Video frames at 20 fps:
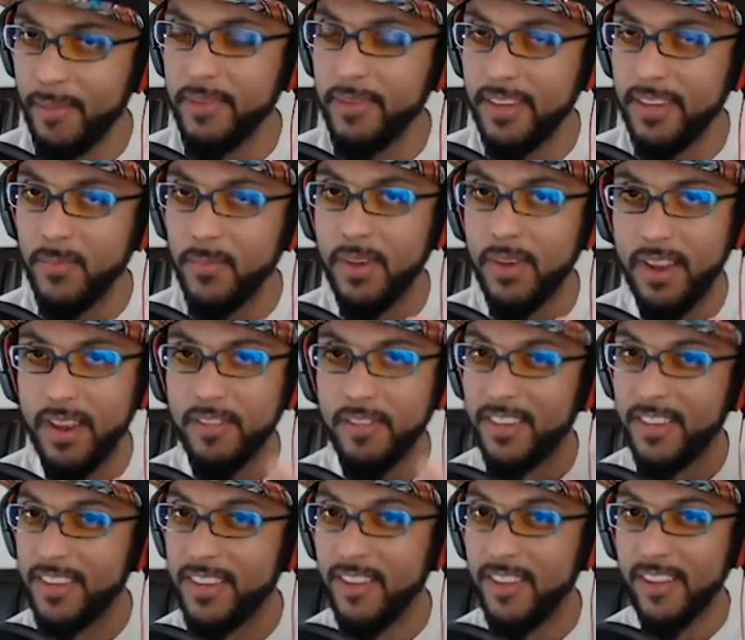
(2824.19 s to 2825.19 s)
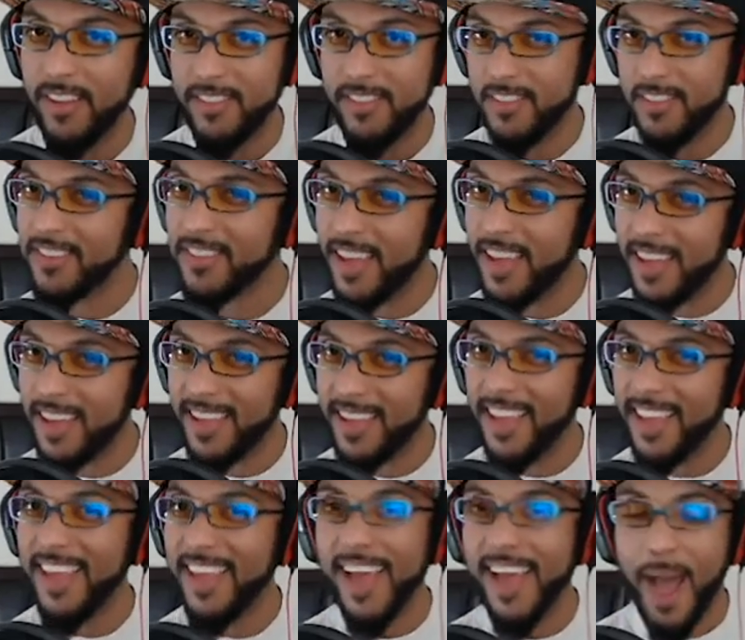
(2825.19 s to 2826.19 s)
one, and I was like, he lost to this guy?
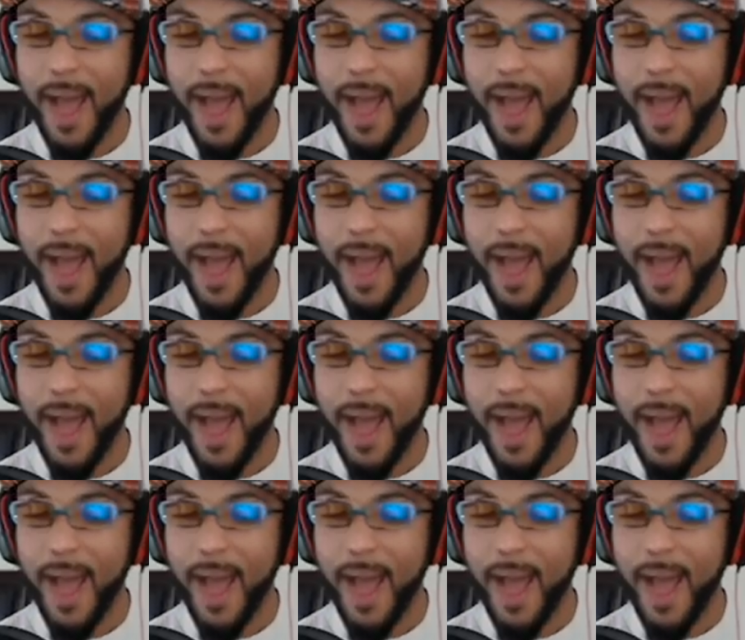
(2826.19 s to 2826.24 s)
I remember